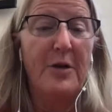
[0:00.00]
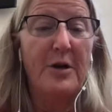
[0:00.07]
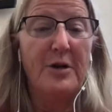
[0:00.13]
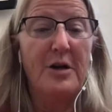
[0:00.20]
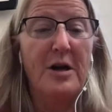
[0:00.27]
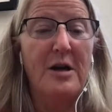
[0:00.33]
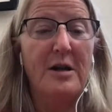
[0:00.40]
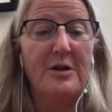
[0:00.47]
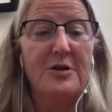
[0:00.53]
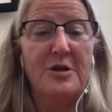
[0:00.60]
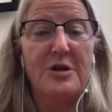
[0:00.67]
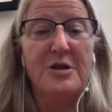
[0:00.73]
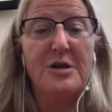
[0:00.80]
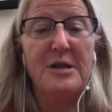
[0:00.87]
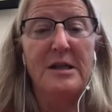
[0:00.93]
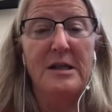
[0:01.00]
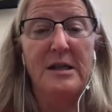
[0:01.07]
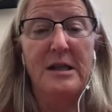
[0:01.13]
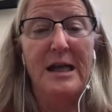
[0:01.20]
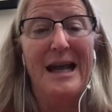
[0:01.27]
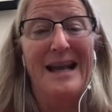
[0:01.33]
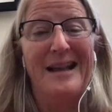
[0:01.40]
oncologist
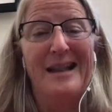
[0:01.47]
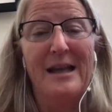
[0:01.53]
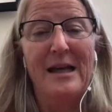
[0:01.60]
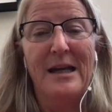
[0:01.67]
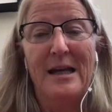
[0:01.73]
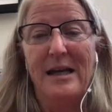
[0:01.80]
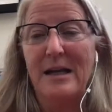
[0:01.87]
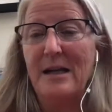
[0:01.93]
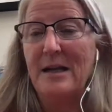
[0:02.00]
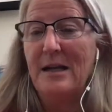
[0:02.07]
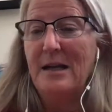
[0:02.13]
in LA.